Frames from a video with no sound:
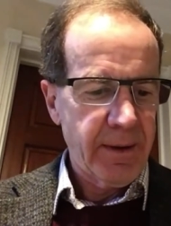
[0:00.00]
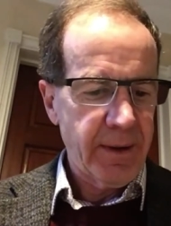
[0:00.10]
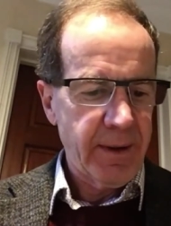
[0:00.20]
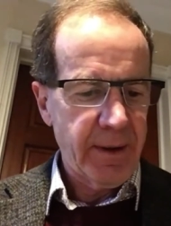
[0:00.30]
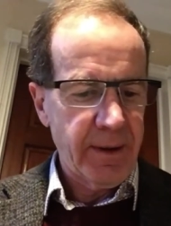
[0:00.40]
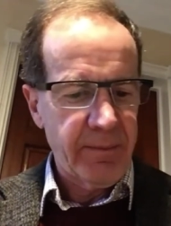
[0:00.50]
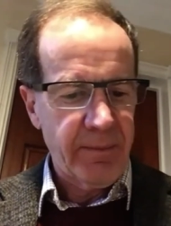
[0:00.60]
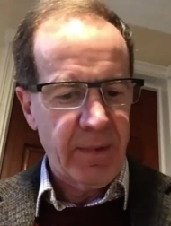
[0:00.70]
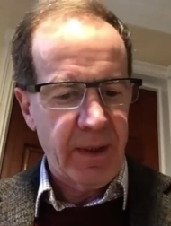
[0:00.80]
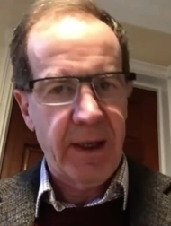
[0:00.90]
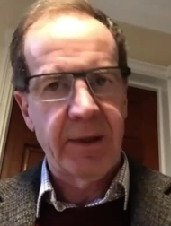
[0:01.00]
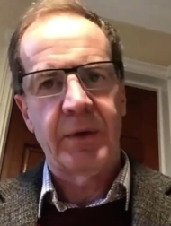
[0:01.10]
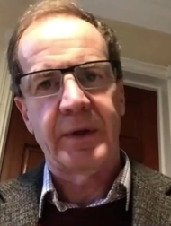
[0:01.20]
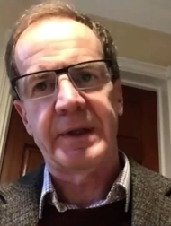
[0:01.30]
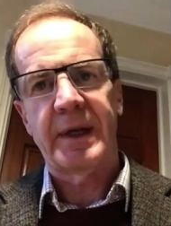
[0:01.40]
Um, and you
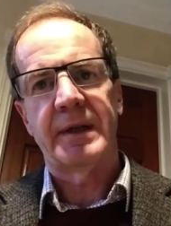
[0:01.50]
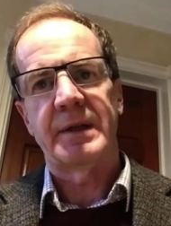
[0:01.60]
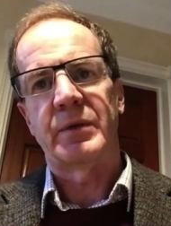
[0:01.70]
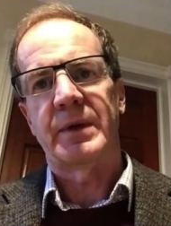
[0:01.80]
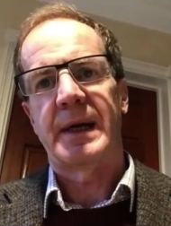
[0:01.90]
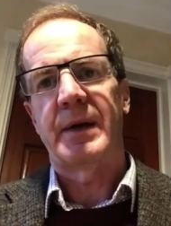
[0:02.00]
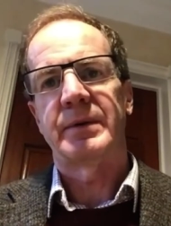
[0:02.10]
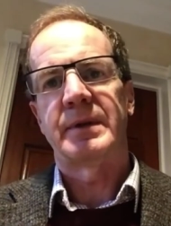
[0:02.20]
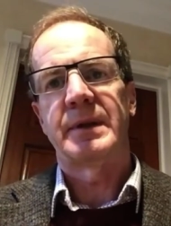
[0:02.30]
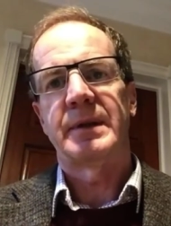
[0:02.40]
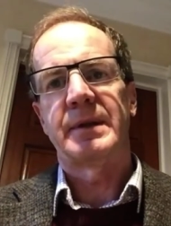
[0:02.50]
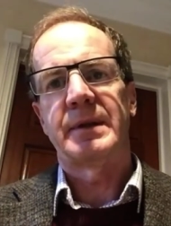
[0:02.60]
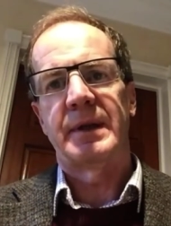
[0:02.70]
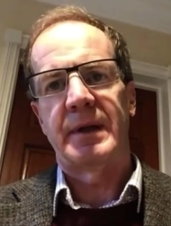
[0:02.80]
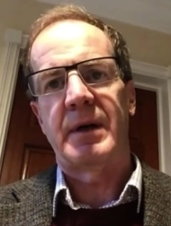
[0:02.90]
can take into account that
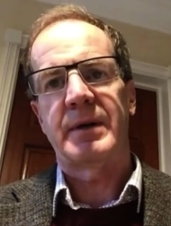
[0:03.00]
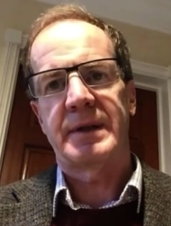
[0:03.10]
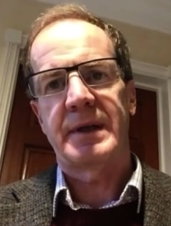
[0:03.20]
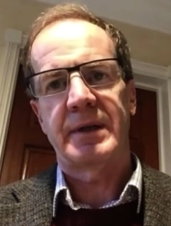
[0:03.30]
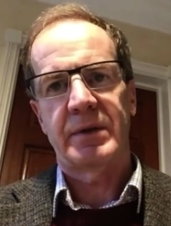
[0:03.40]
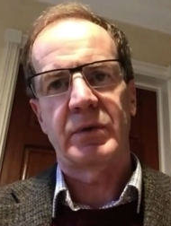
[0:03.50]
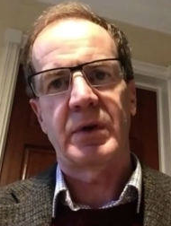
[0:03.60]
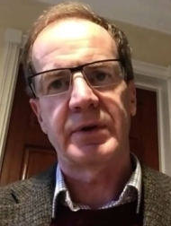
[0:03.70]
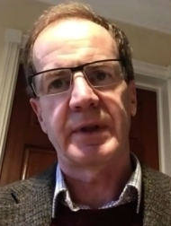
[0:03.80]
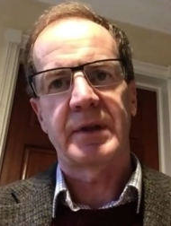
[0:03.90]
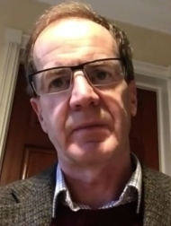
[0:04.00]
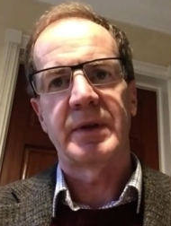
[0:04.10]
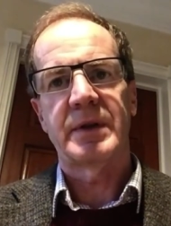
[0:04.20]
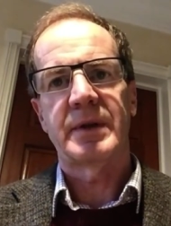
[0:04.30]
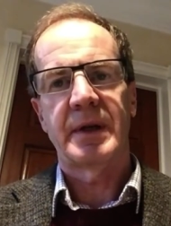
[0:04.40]
the architect, contract
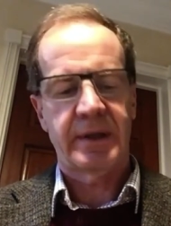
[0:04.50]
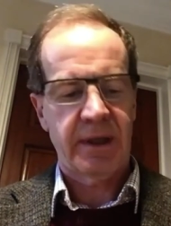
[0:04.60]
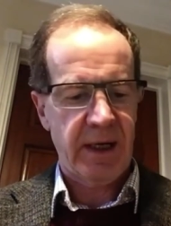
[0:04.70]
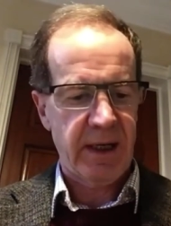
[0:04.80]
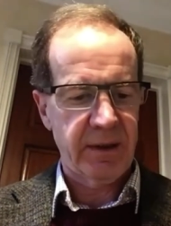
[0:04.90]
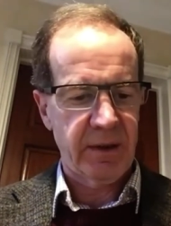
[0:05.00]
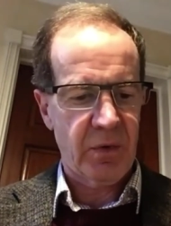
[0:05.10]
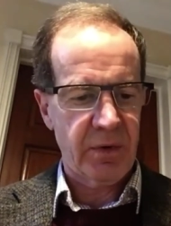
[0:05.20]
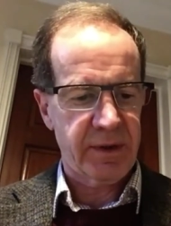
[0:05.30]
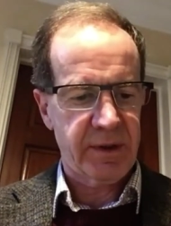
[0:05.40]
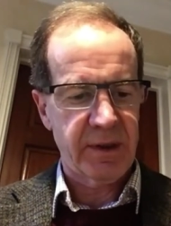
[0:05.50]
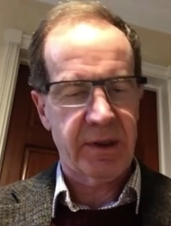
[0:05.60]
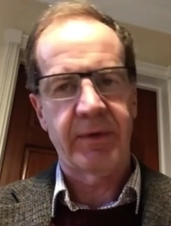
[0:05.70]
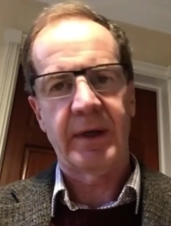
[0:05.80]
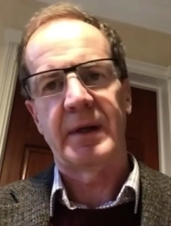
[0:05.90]
administrator, and the quantity
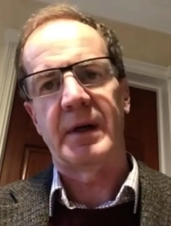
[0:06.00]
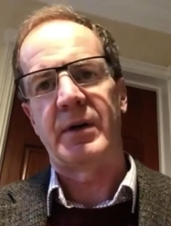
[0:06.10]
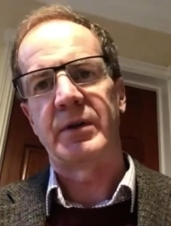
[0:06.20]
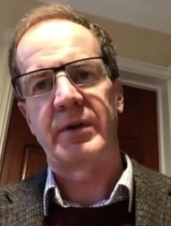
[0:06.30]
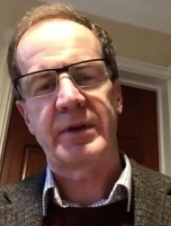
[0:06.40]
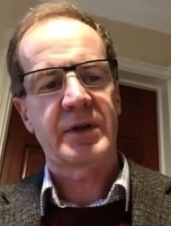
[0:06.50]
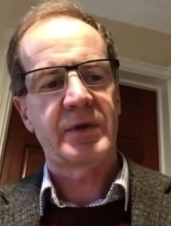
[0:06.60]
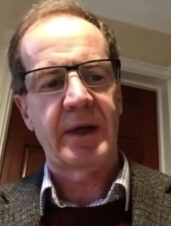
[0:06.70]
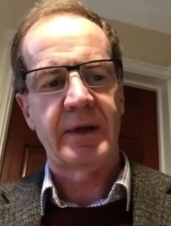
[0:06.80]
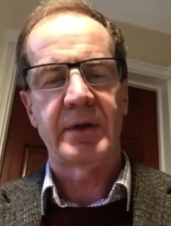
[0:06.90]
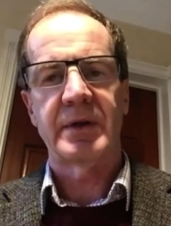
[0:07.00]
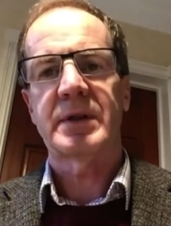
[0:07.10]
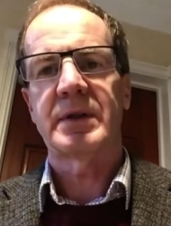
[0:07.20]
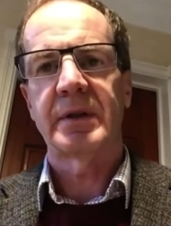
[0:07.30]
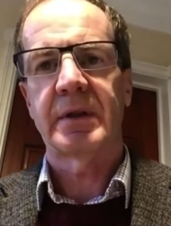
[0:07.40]
surveyor are not strangers
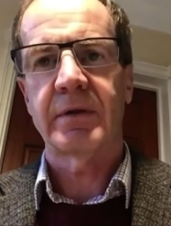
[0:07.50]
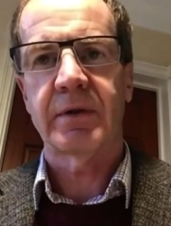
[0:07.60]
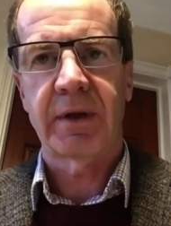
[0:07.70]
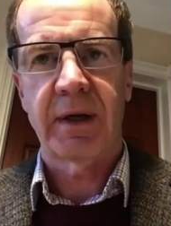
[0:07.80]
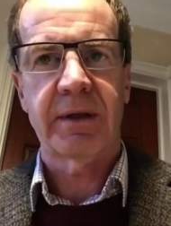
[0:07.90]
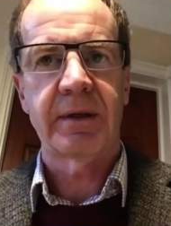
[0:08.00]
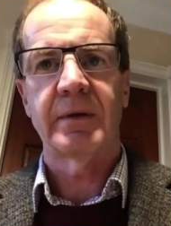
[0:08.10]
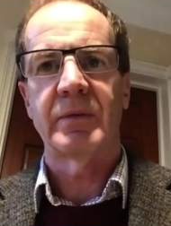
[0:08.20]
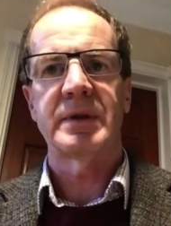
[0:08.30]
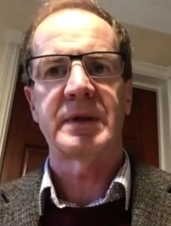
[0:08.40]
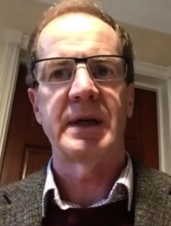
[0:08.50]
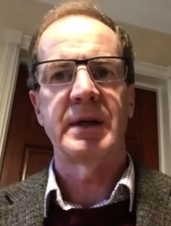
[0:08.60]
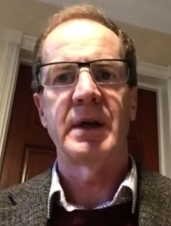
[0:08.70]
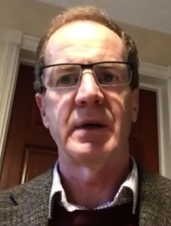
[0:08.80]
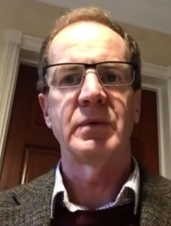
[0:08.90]
to the contract. In other words, they
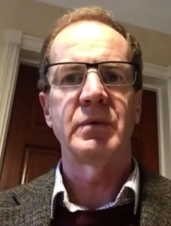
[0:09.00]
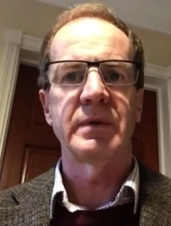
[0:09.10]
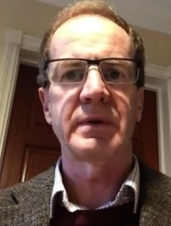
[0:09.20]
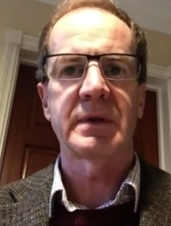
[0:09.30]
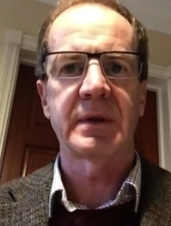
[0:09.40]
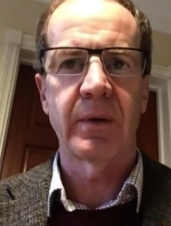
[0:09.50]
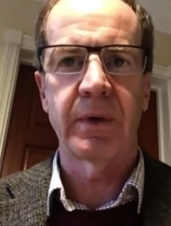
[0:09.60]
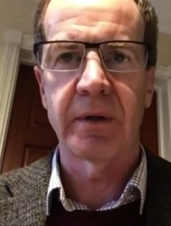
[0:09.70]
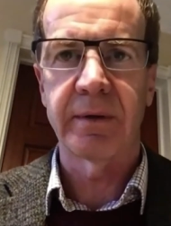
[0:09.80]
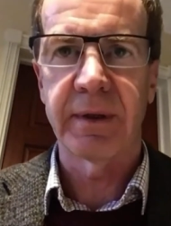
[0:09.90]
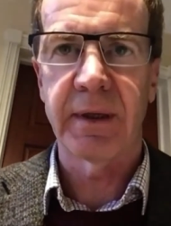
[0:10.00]
know what's going on.